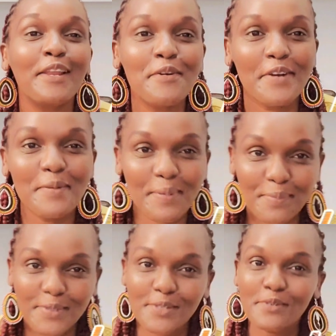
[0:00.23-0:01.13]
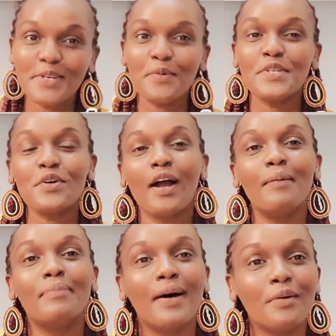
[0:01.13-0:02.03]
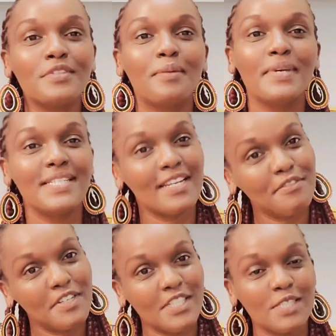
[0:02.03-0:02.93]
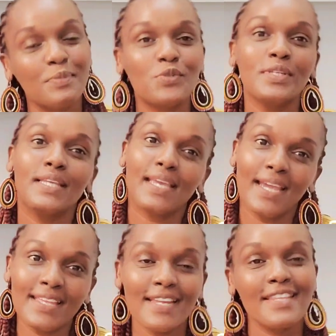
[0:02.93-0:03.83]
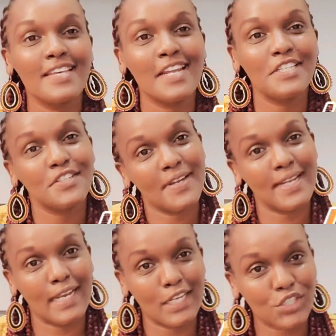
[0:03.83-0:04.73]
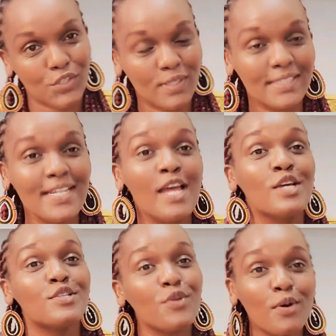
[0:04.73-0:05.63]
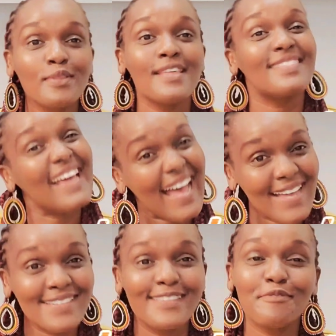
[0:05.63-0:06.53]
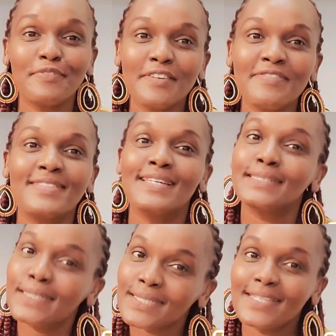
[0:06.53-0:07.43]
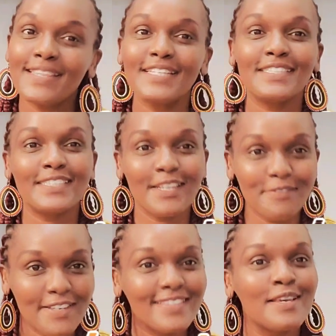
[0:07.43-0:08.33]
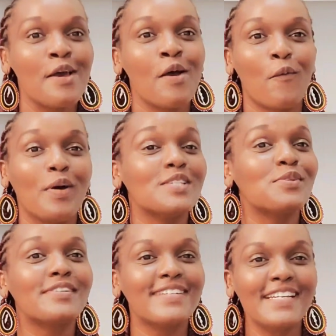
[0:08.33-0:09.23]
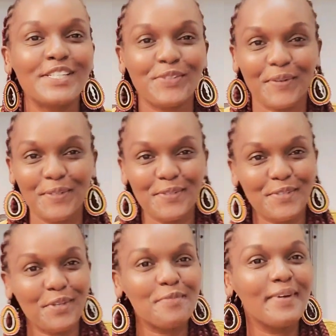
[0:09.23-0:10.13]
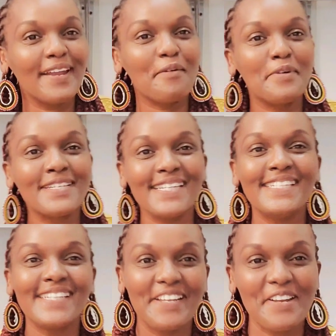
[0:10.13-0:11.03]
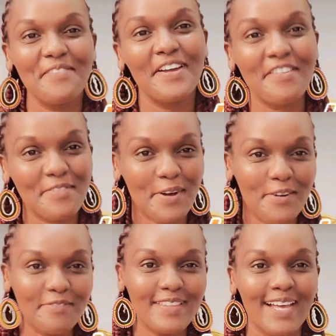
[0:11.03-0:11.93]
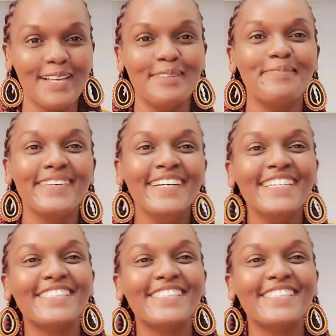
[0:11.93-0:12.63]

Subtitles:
Hello great people. So today we talk about the major differences between the Kenyan and the Nigerian elections. So the third, the fifth, the sixth and the seventh ones will really shock you. So you better watch each and every one of them